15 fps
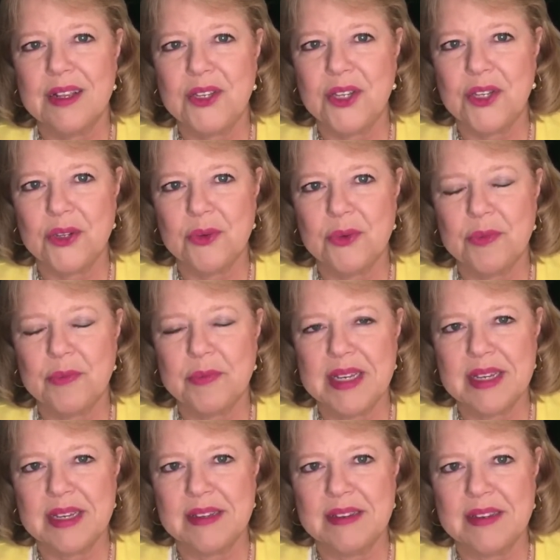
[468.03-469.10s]
to
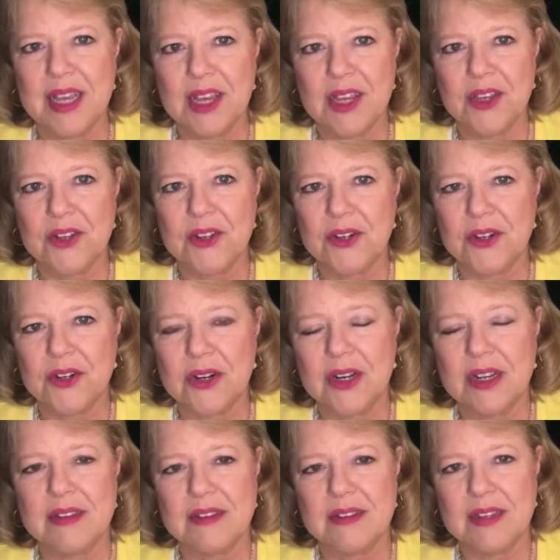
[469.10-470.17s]
be executor
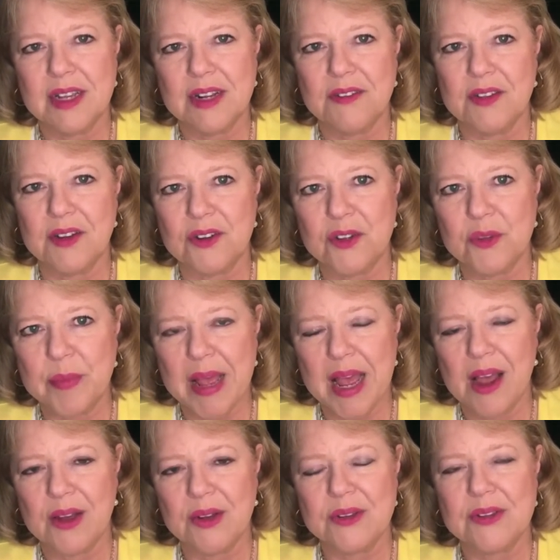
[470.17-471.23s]
instead of their
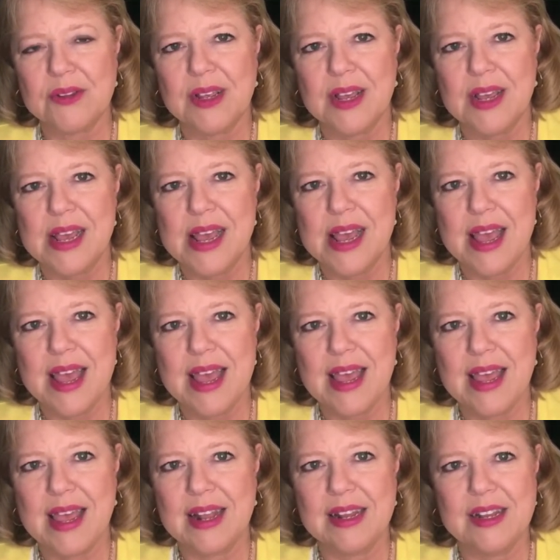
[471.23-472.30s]
spouse,
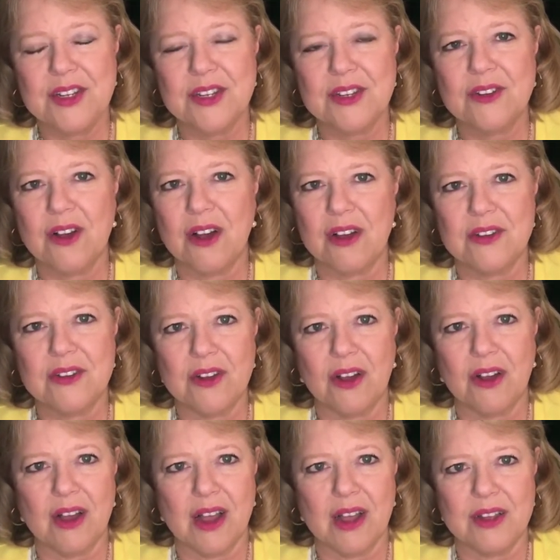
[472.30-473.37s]
and it just caused
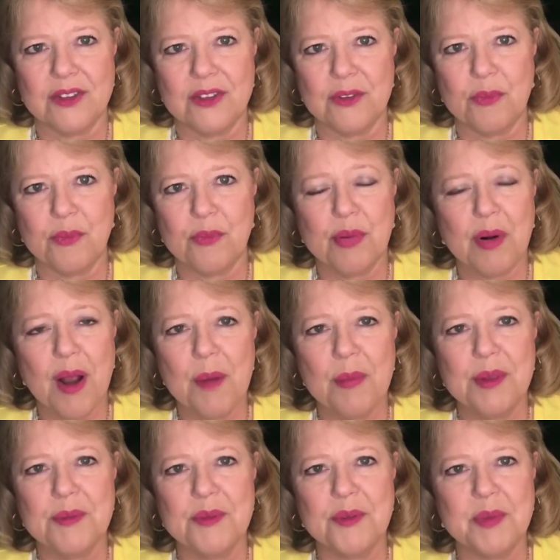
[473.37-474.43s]
all kinds of
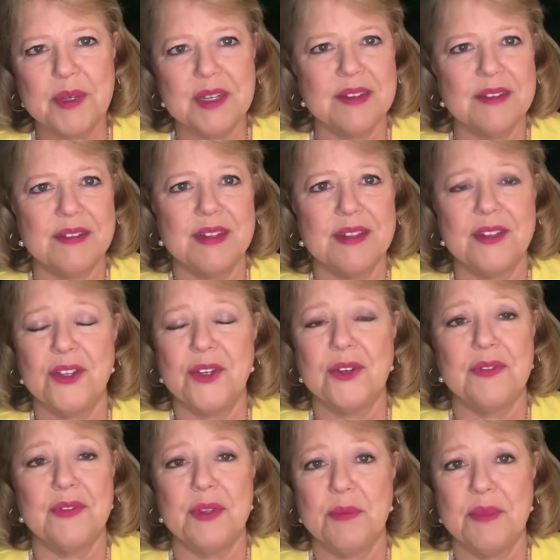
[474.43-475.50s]
problems because the two
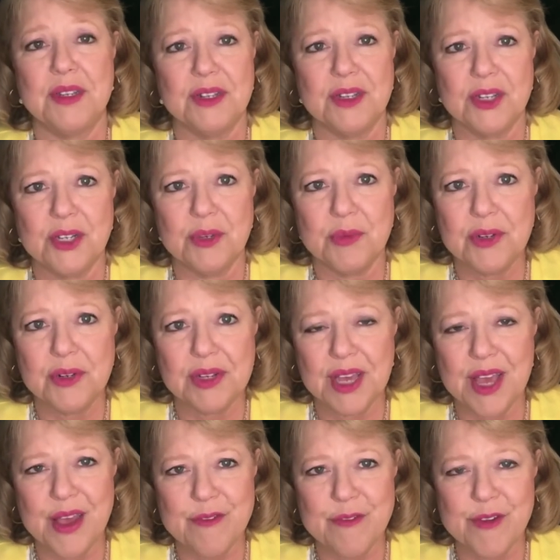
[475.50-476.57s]
of them didn't
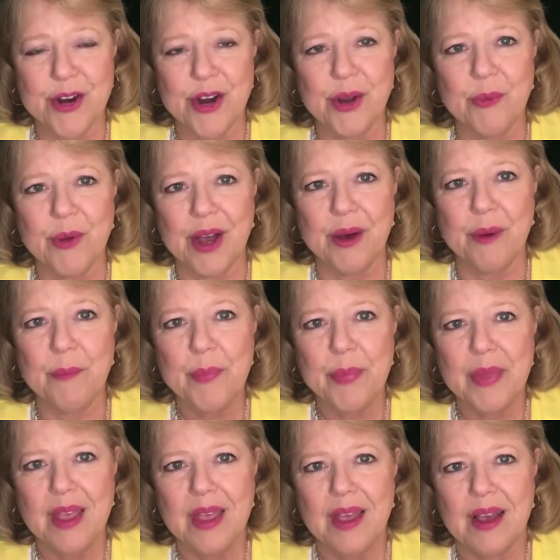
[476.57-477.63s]
communicate very well.
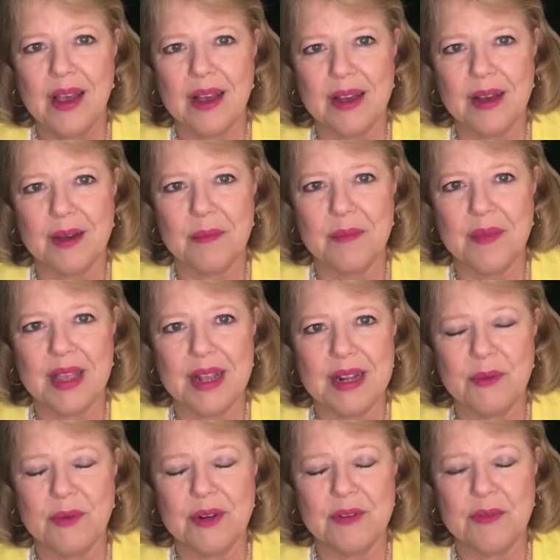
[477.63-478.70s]
And
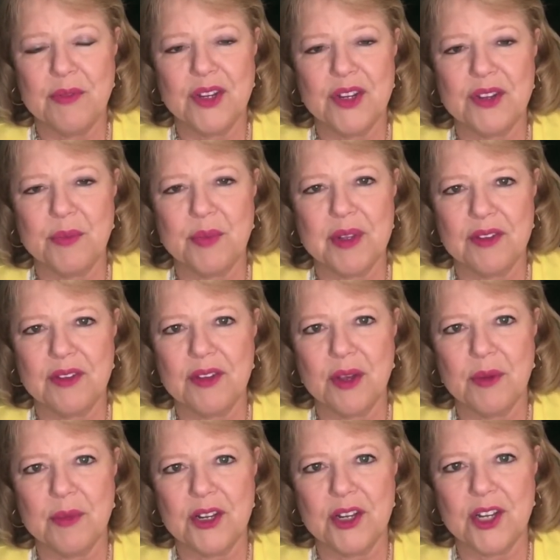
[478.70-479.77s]
it would have just been so
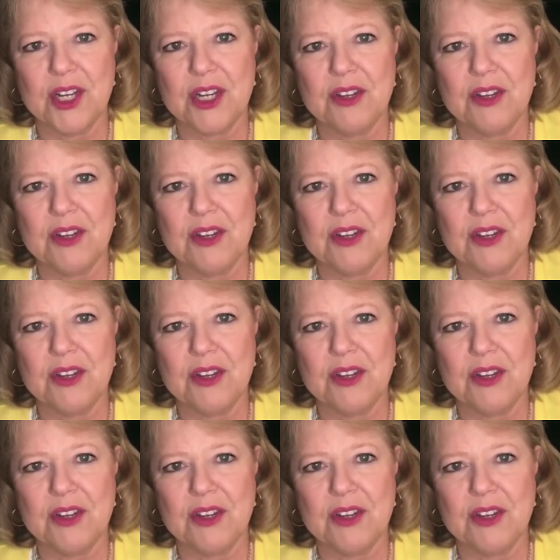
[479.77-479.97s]
much